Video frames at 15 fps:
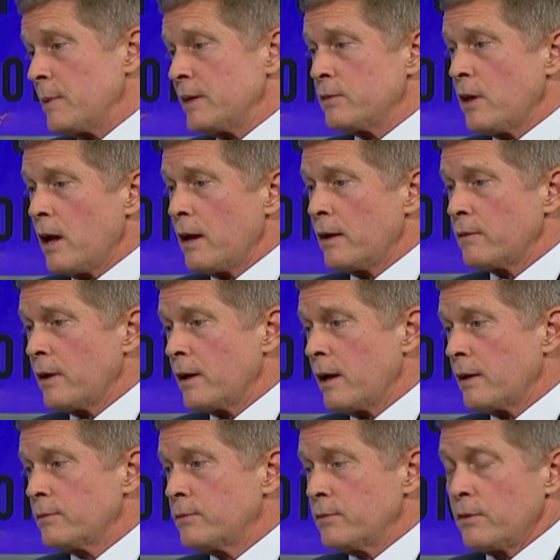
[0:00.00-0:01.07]
I mean, uh,
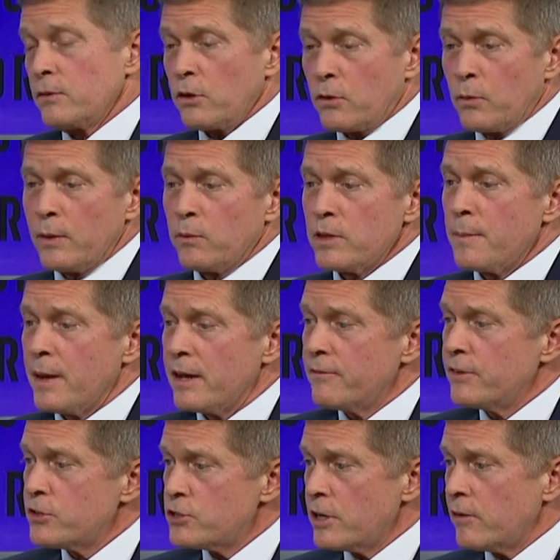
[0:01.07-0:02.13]
uh, look, we were the
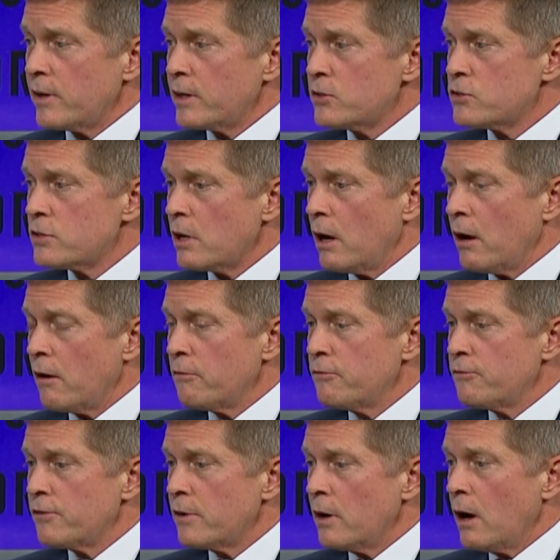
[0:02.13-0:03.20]
beneficiaries
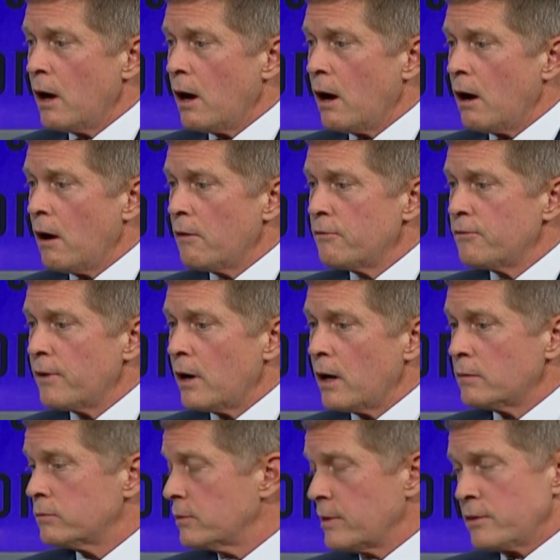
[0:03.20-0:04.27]
of of
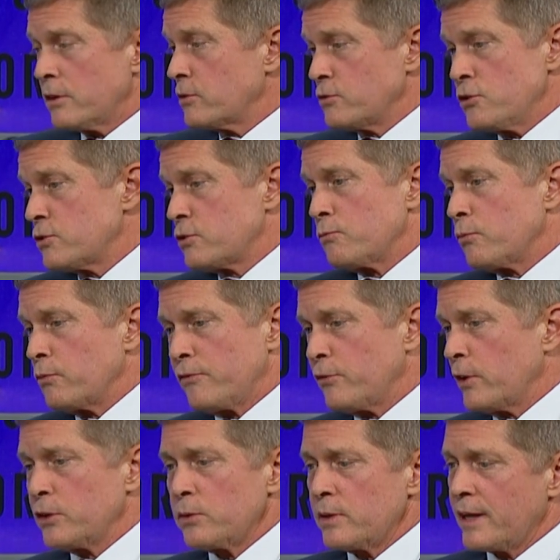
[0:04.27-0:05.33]
uh, just
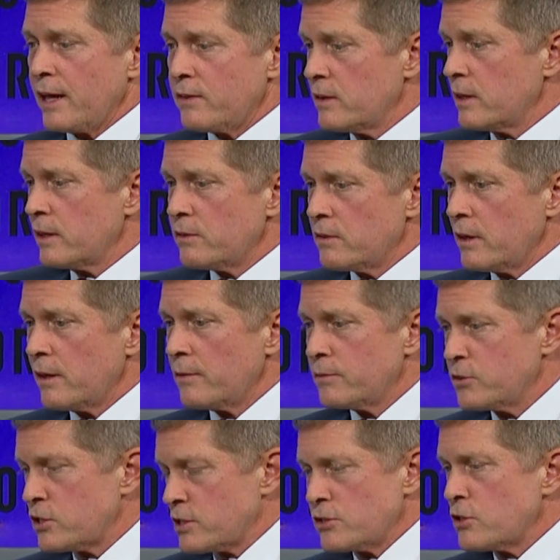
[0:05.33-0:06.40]
referring to it again, the, the
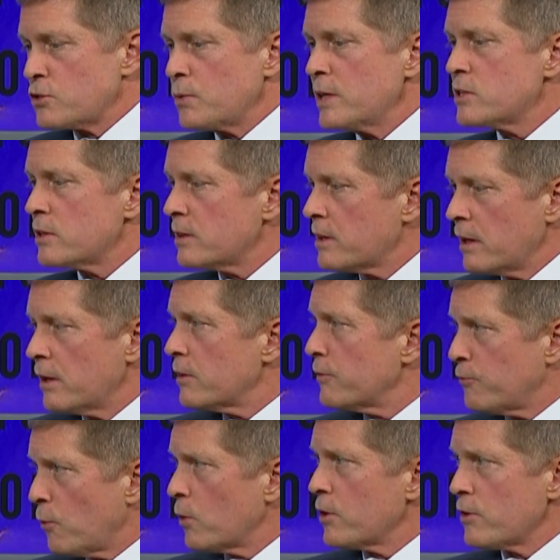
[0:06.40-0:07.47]
just because it's recent, the the
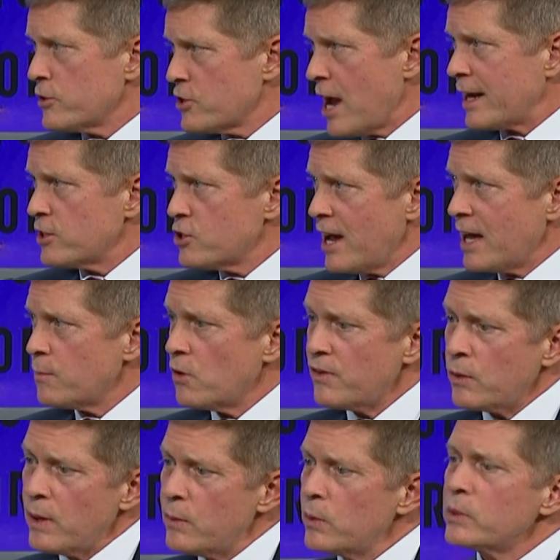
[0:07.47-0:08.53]
foreigner, the Jackie Chan
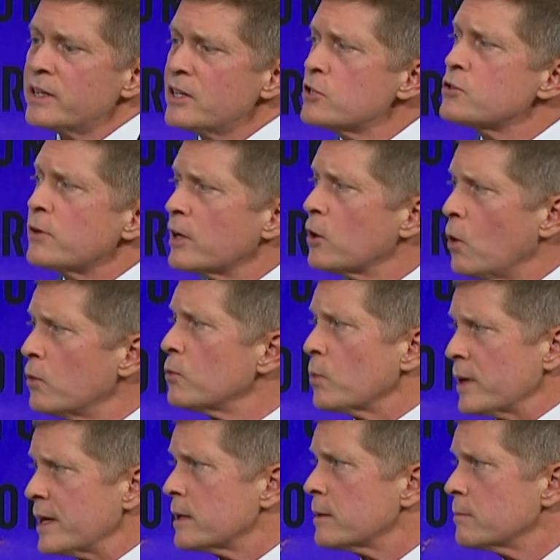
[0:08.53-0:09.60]
movie. We were released during Golden
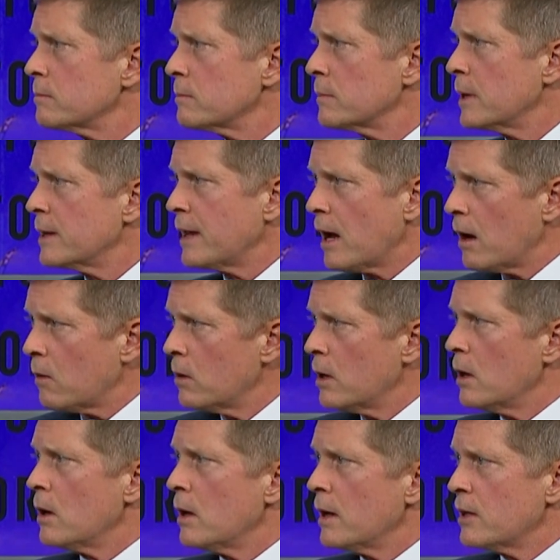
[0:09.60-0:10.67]
Week. Now,
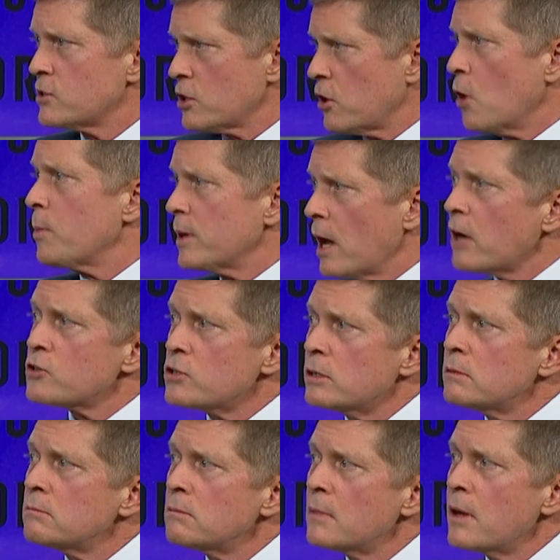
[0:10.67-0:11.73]
it's a
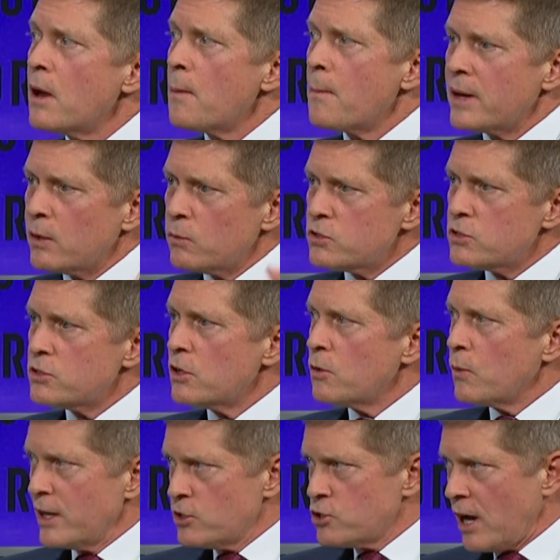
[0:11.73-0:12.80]
co-production, but it was
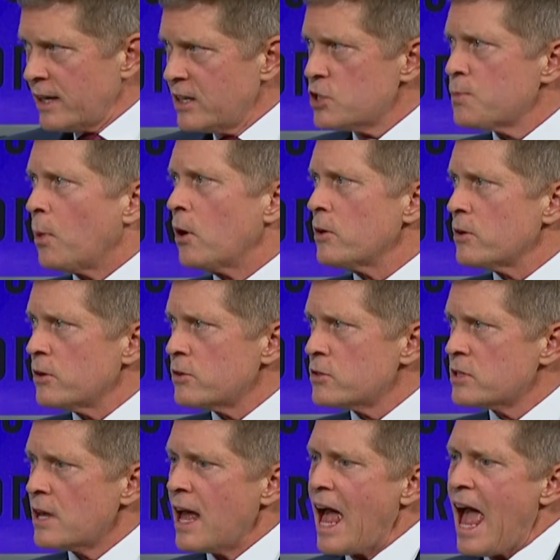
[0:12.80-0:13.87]
we had Chinese
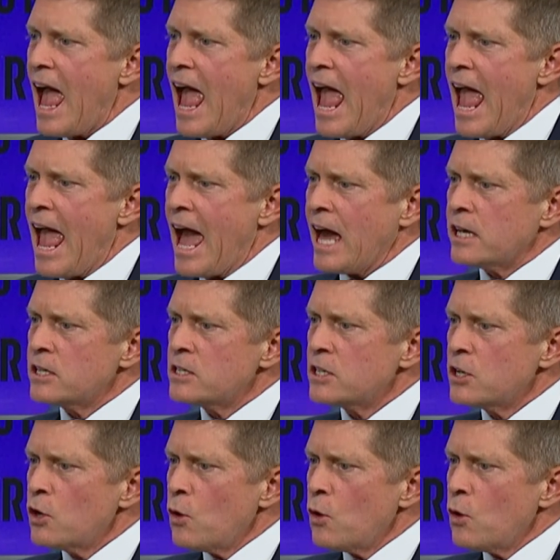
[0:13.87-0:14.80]
partners, and